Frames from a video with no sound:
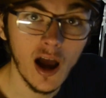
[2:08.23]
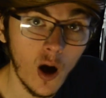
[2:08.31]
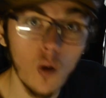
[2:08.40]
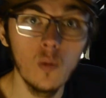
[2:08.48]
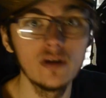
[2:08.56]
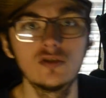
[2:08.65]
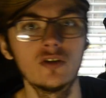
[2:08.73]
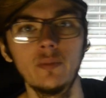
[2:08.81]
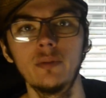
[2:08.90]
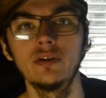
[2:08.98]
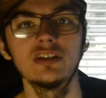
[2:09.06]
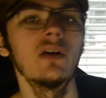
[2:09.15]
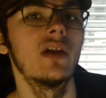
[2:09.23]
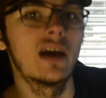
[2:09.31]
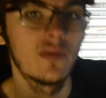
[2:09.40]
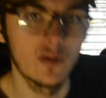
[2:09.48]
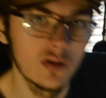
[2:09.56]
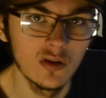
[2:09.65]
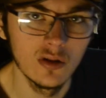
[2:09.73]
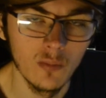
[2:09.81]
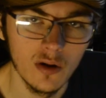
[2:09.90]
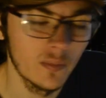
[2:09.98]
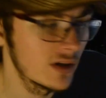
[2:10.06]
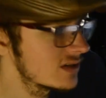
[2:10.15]
always remembers how they got their Cutie
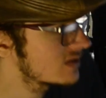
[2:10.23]
Mark because it's